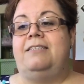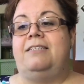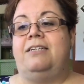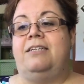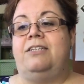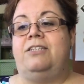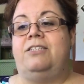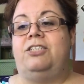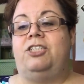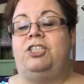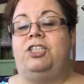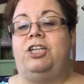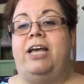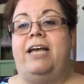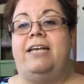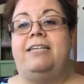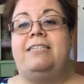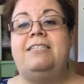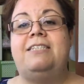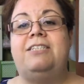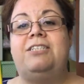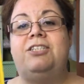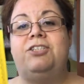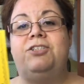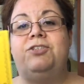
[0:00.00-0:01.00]

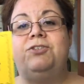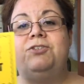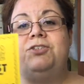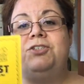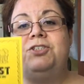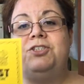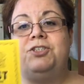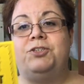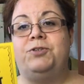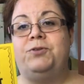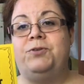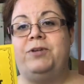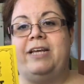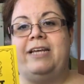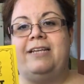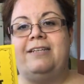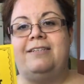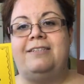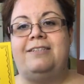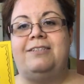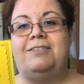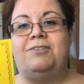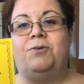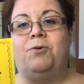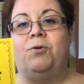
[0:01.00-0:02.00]
Suggest to
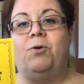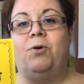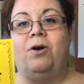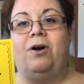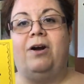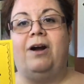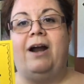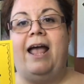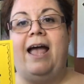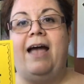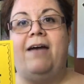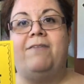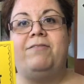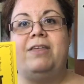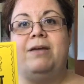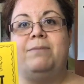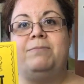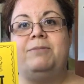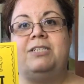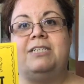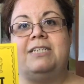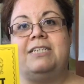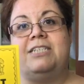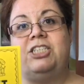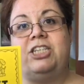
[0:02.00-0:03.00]
students, or have
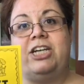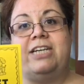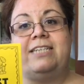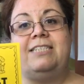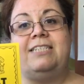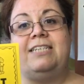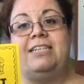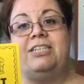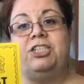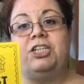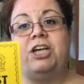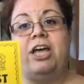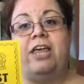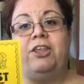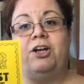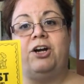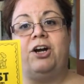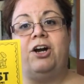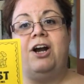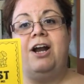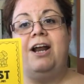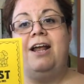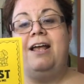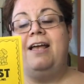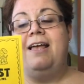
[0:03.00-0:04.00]
them suggest to each
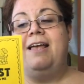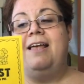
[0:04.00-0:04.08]
other,